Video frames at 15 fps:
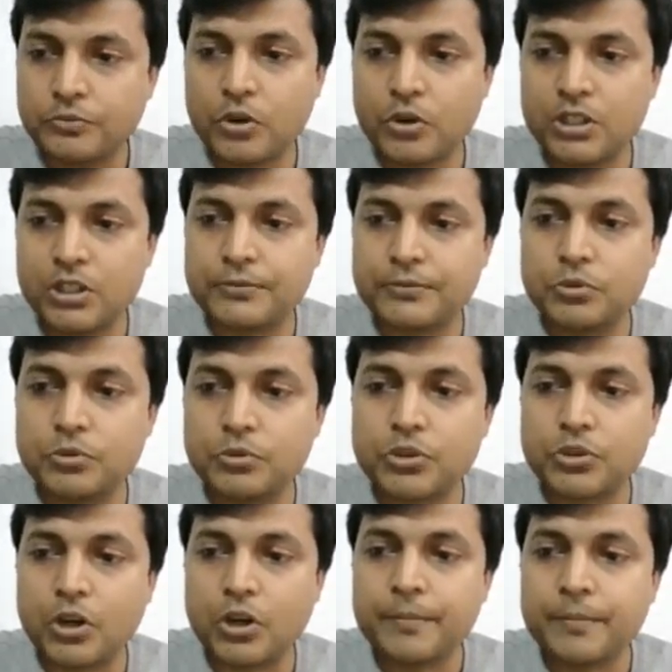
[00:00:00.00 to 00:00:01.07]
False
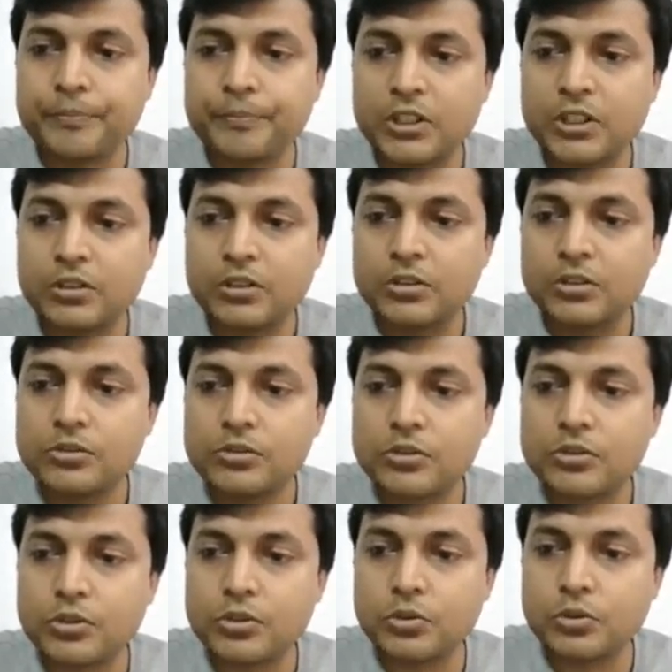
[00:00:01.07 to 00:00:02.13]
fruits or
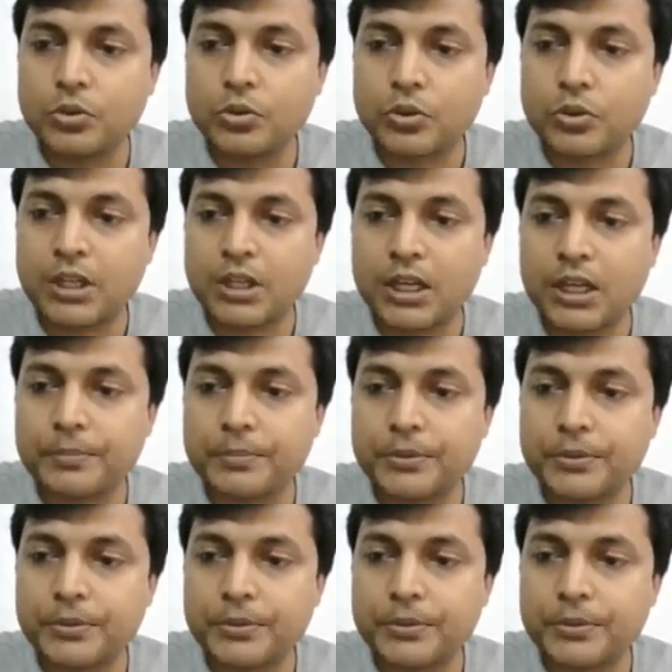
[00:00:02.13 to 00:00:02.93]
pseudocarp.